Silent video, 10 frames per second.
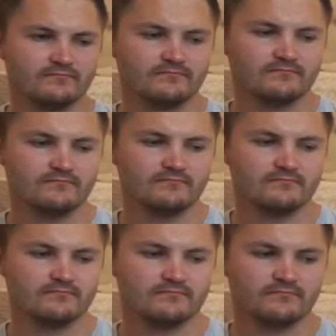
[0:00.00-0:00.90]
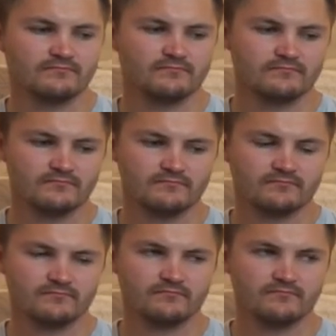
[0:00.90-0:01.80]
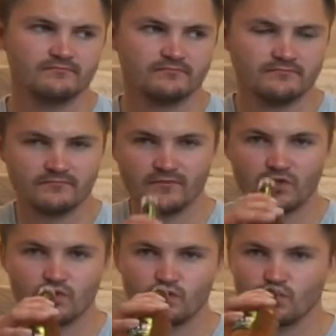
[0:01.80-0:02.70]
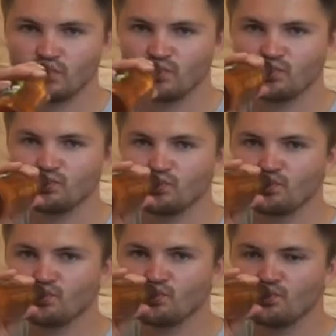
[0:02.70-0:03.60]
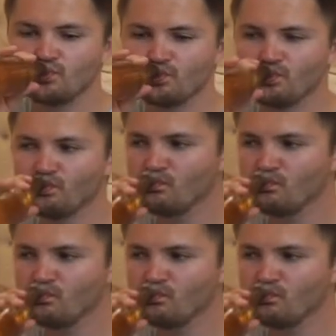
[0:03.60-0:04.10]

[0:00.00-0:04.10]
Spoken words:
No words are spoken by the person on screen.